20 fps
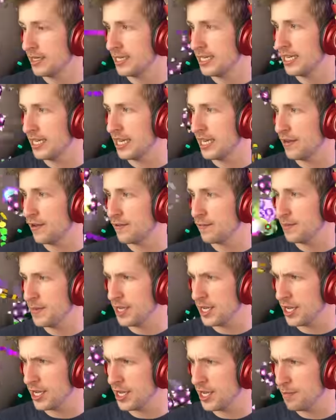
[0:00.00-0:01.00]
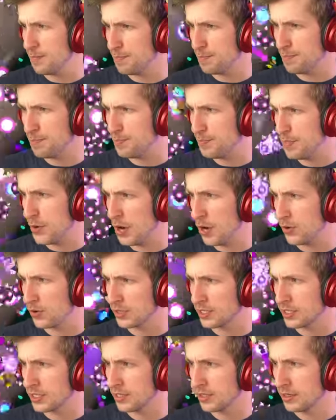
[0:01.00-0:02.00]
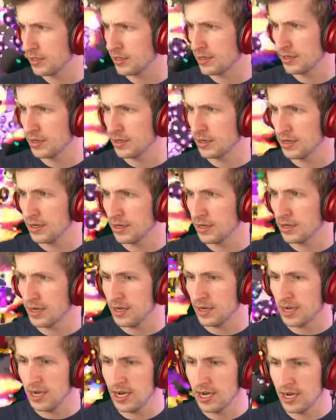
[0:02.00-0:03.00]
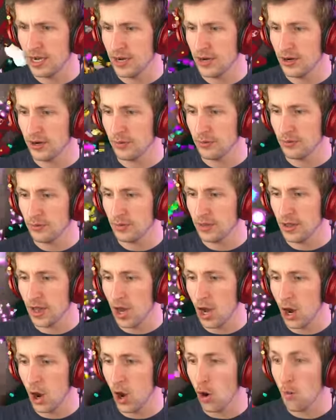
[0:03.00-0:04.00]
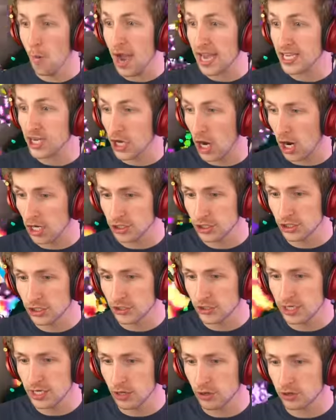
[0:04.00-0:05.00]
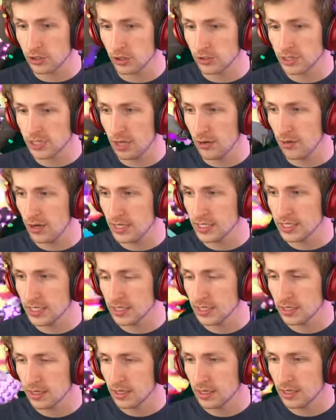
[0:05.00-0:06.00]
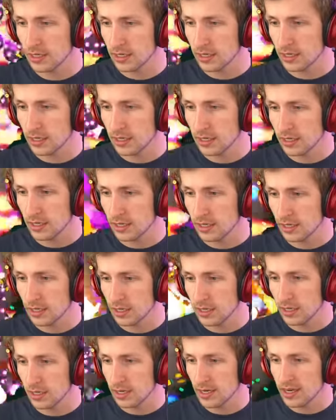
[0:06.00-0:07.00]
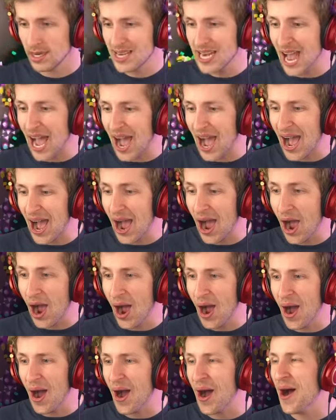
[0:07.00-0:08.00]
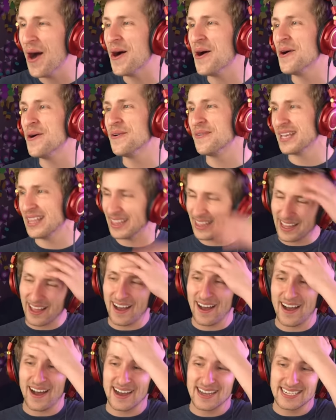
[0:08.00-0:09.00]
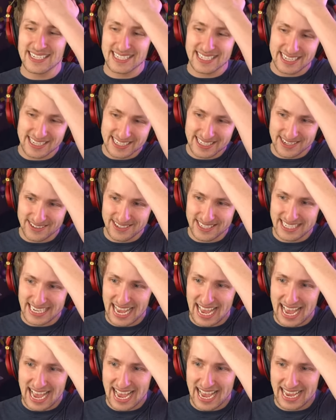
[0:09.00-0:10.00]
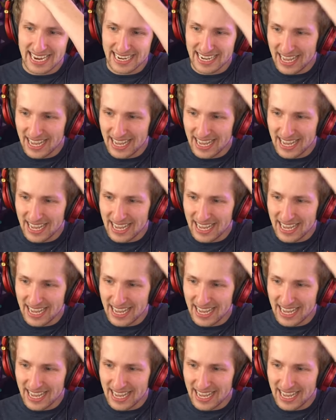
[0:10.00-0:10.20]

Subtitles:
Give me boat. Uh-oh. Oh, my gosh. Did you see how close that was? No! We lost. That's so sad.